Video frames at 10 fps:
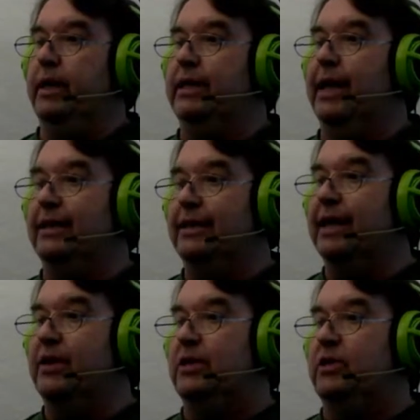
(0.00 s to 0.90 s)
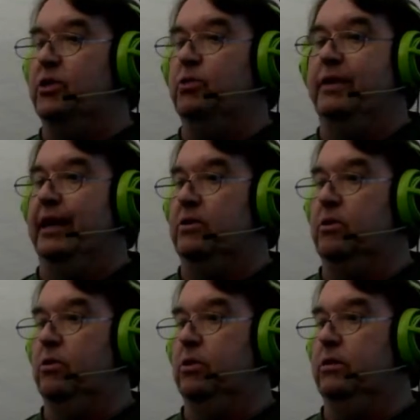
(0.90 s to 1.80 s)
It has nothing to do with
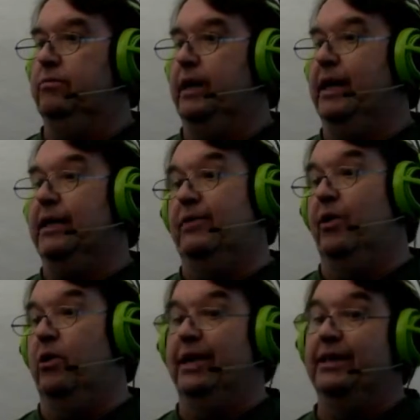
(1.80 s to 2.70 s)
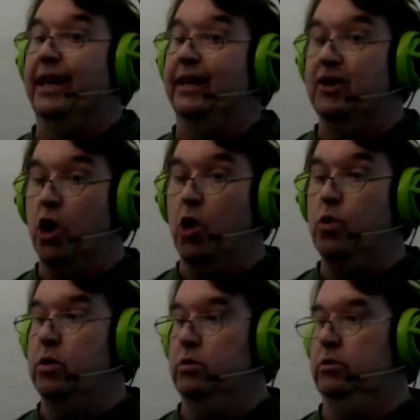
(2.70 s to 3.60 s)
alcohol, as far as I
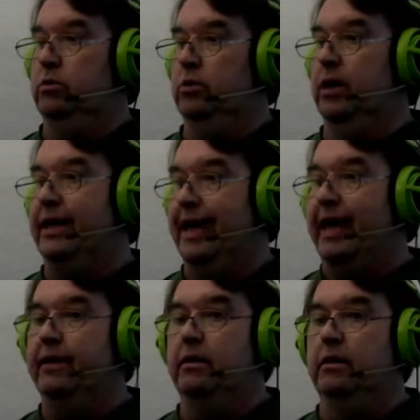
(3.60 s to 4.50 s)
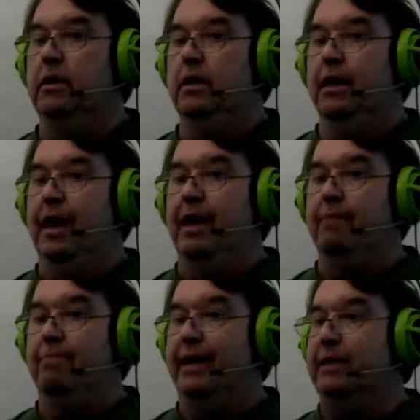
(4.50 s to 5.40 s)
know. Again,
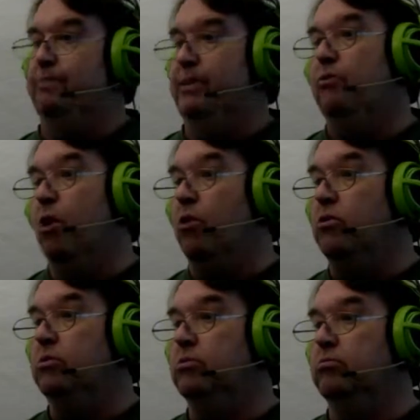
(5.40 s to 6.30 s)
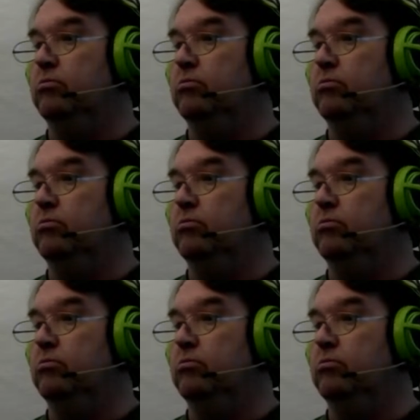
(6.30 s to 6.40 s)
I might be wrong.